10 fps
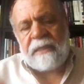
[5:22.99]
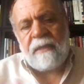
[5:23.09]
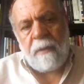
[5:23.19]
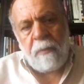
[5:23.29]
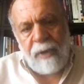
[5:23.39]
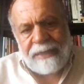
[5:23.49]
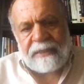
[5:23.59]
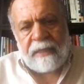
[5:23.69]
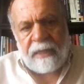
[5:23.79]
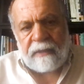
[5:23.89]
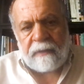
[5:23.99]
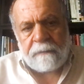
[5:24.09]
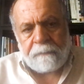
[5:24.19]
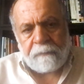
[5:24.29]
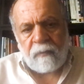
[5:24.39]
the president,
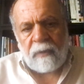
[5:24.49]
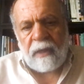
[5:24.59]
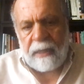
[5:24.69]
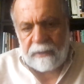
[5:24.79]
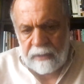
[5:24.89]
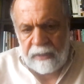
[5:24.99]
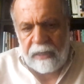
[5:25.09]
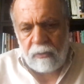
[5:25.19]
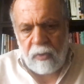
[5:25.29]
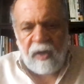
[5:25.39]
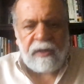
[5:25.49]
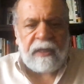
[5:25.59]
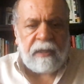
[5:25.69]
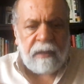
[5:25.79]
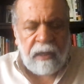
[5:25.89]
until now
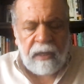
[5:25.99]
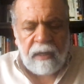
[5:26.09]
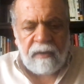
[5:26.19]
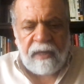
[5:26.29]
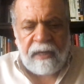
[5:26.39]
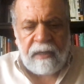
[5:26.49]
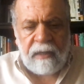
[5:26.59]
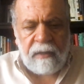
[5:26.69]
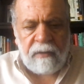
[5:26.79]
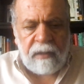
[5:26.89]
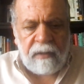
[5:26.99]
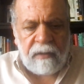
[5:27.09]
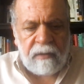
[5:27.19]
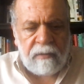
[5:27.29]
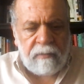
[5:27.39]
Rouhani, then
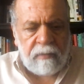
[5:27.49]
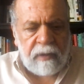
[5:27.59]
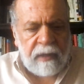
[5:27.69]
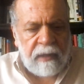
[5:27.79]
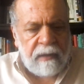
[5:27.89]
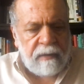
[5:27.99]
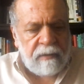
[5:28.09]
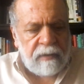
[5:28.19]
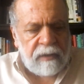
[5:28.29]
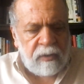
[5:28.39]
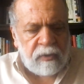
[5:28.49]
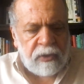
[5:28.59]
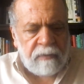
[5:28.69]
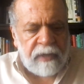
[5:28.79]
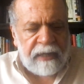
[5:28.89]
the new
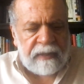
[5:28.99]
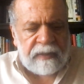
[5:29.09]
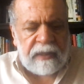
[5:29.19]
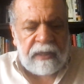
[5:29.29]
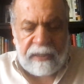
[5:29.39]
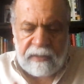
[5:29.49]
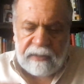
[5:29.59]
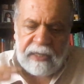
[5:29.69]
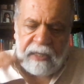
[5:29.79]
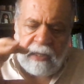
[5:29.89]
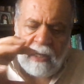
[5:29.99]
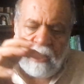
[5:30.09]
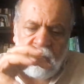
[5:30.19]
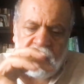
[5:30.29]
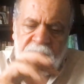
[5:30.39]
term Raisi, is
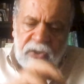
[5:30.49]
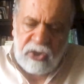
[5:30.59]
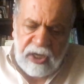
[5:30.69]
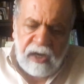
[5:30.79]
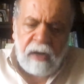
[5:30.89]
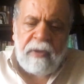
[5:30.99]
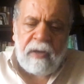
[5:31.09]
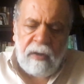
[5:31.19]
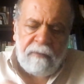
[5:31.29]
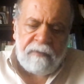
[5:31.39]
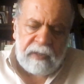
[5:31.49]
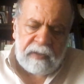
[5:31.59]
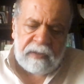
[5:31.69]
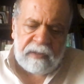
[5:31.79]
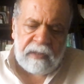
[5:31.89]
the chairman of
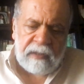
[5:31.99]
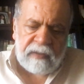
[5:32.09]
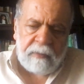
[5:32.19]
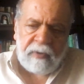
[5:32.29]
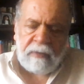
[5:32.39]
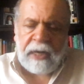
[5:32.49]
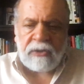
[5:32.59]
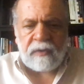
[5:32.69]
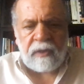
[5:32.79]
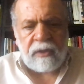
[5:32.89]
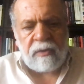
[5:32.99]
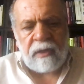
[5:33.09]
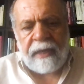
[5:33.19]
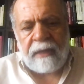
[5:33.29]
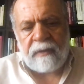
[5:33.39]
this Supreme National Security
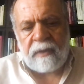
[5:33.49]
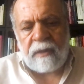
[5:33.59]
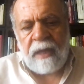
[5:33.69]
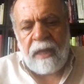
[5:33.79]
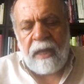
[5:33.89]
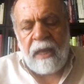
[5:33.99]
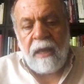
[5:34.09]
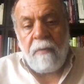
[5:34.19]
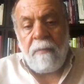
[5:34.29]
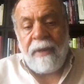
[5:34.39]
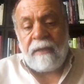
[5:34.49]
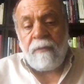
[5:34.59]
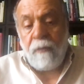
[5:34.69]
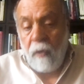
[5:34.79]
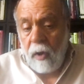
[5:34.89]
Council. But
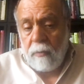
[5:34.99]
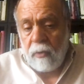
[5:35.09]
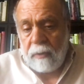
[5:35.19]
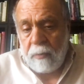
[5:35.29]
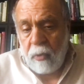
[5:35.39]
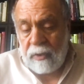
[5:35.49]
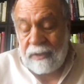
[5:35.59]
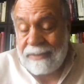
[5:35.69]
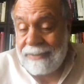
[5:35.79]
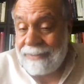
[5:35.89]
far more important is the